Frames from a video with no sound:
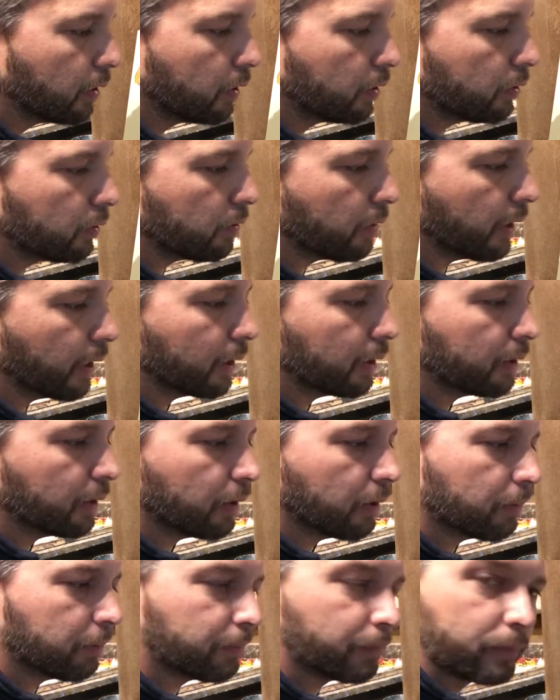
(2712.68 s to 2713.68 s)
Drag it
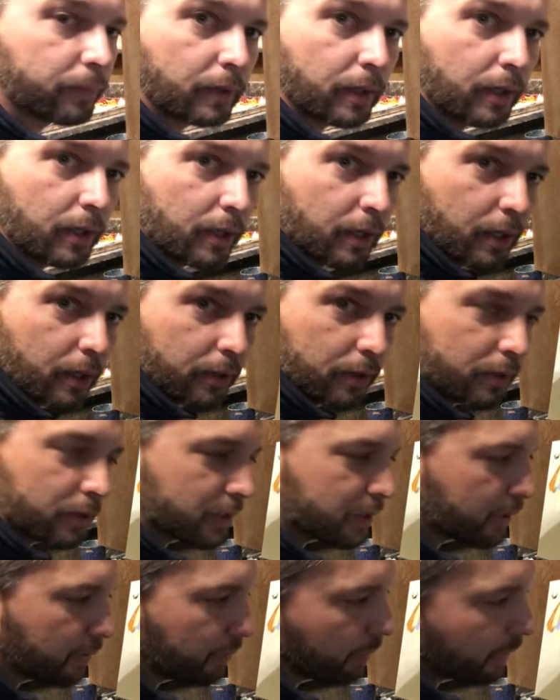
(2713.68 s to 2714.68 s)
down. You
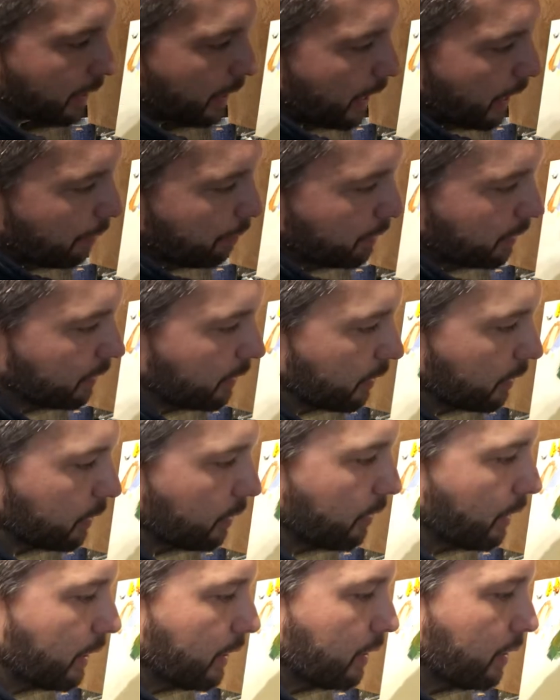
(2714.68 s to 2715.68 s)
see what happened there? You
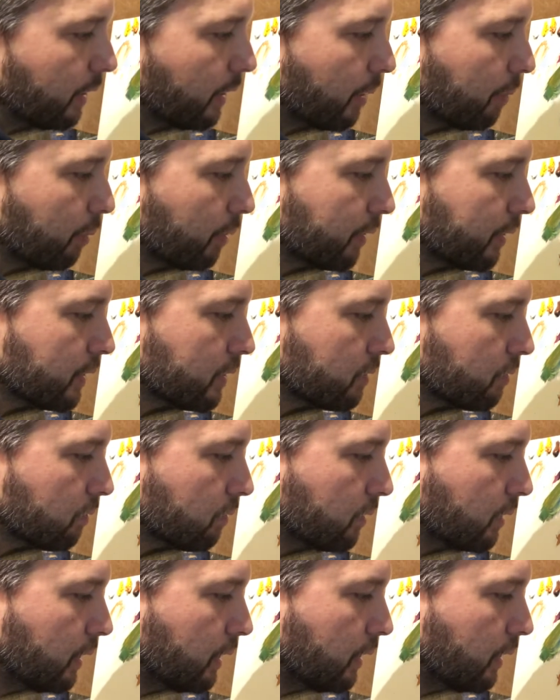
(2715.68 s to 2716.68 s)
ended up with this
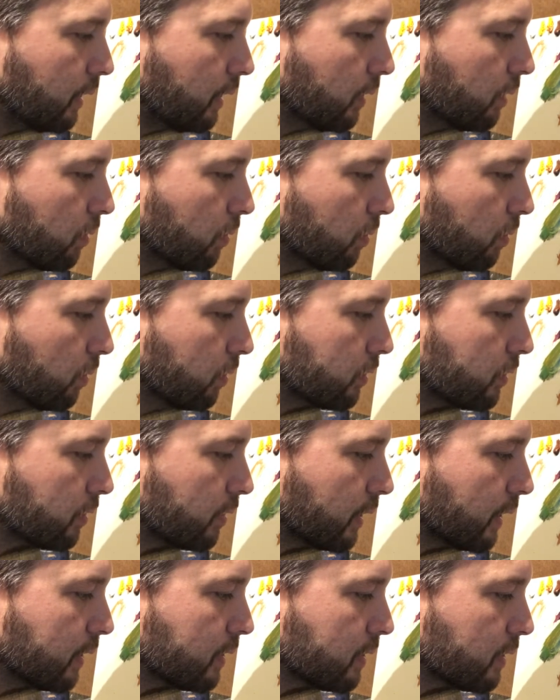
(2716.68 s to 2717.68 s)
really cool
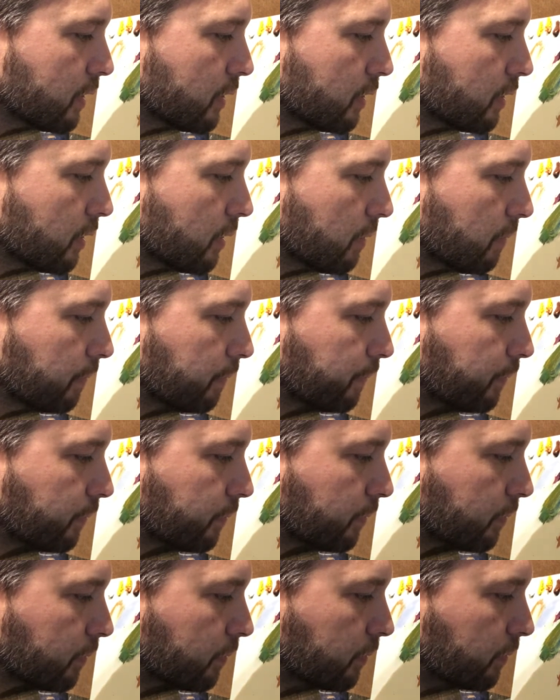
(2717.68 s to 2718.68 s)
transition.
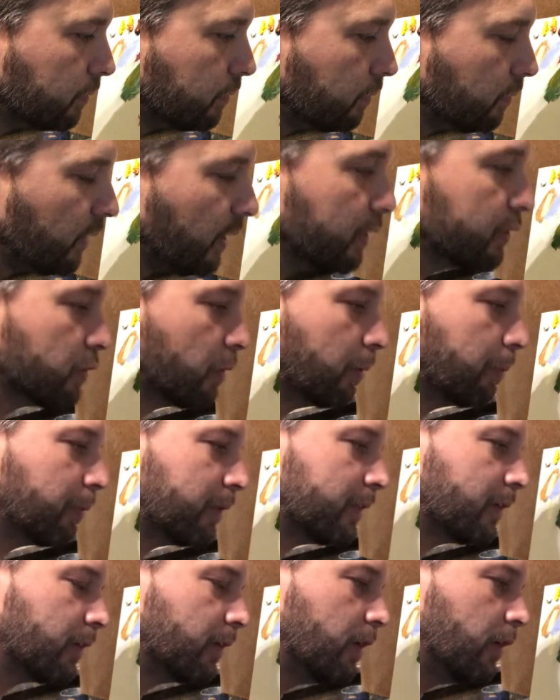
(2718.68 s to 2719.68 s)
So we
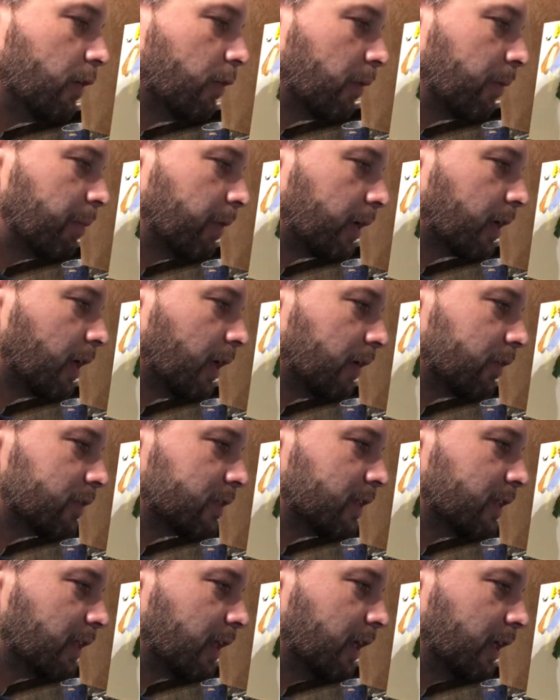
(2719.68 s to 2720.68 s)
put colors
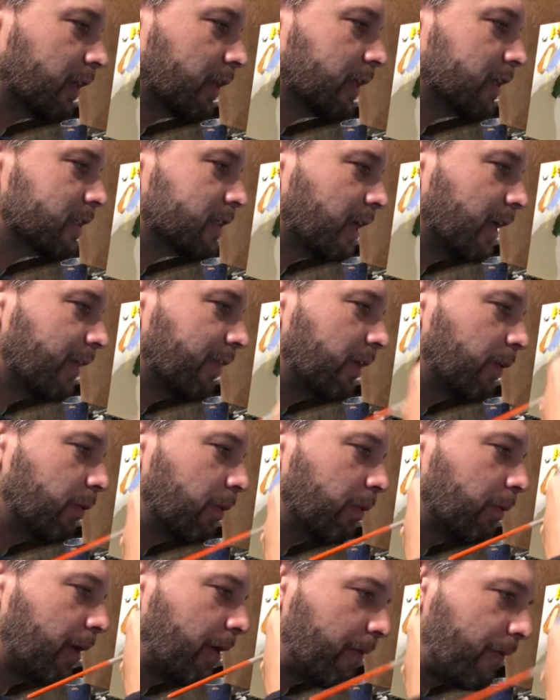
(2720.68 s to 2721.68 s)
in like this, and then we
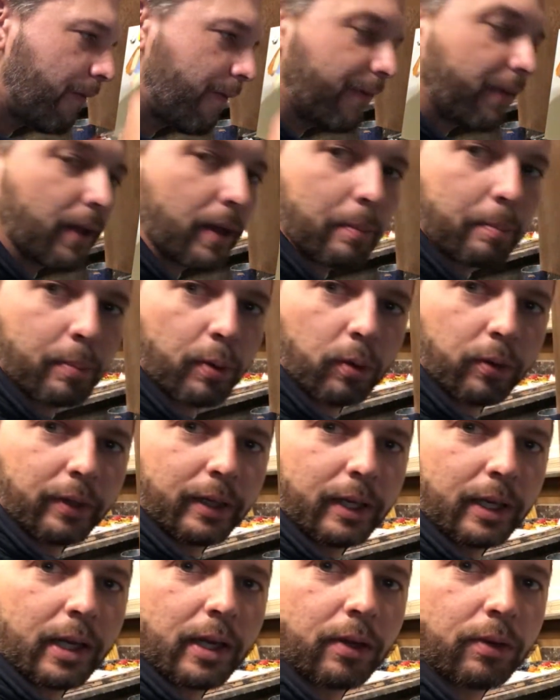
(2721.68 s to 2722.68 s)
went and pulled
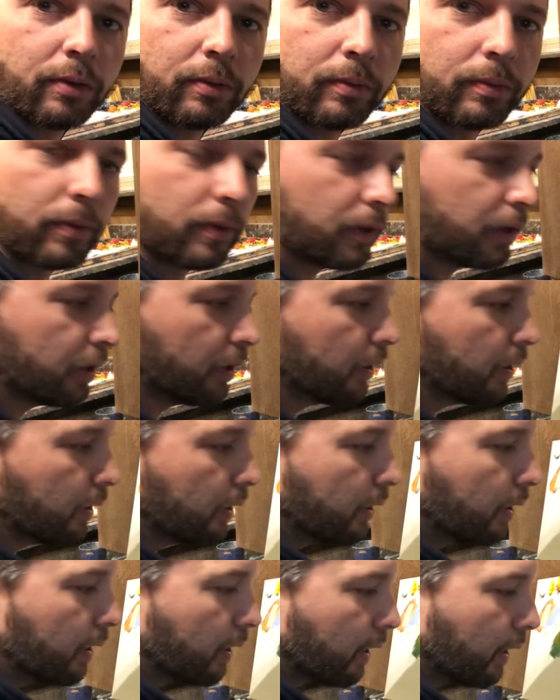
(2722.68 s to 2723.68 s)
it down.
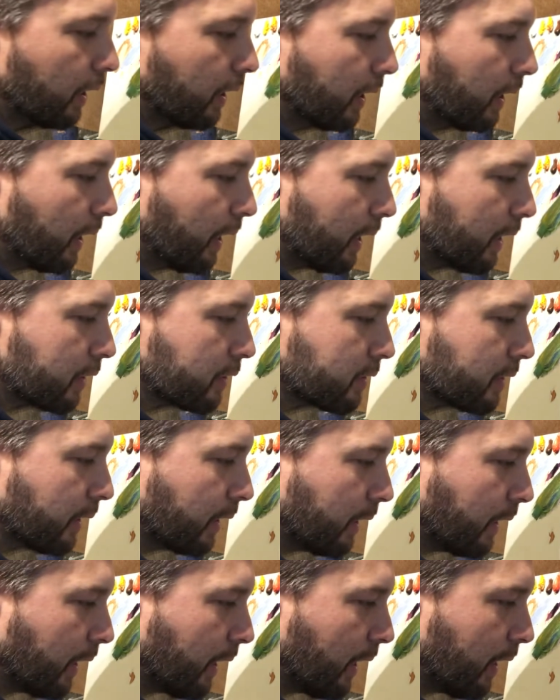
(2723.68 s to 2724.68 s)
And it
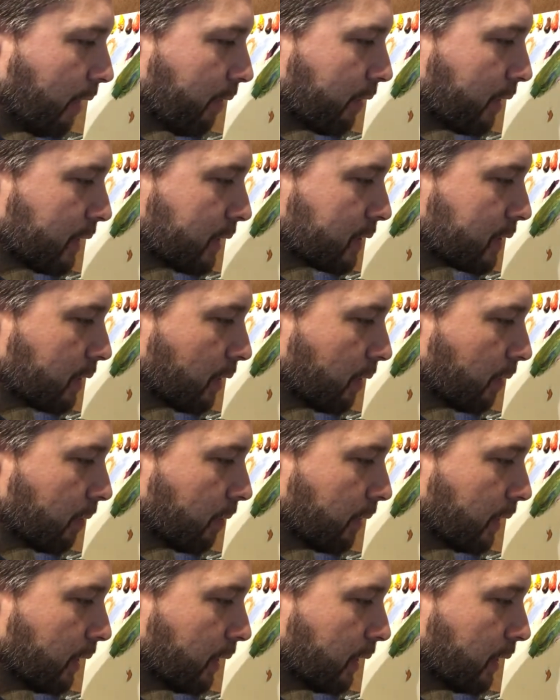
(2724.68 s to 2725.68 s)
actually gave us a
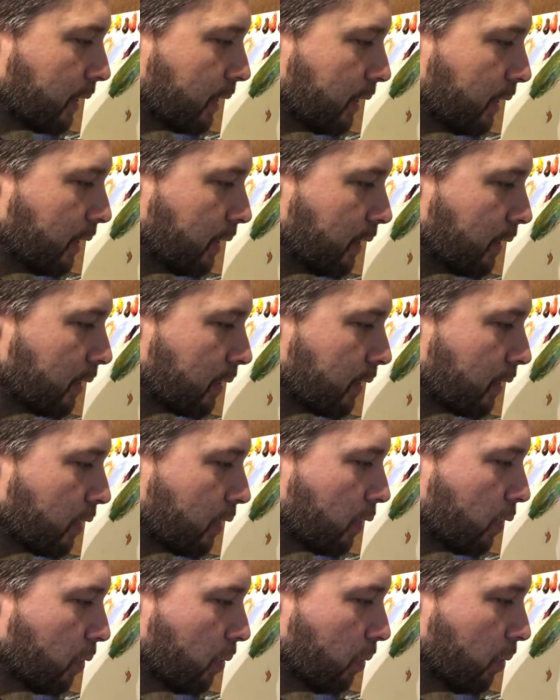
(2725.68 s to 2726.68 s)
really
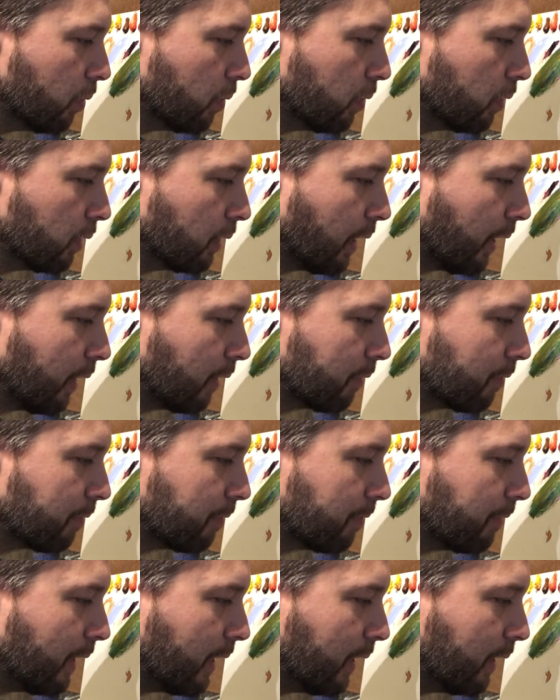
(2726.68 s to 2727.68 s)
cool, like,
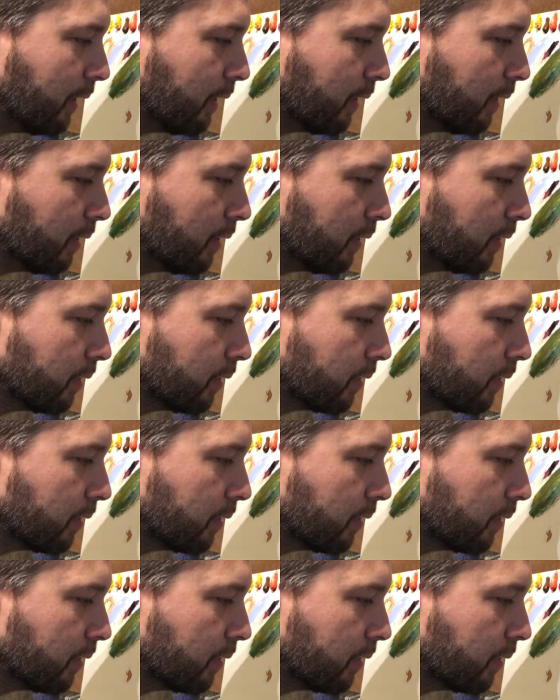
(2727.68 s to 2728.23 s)
faded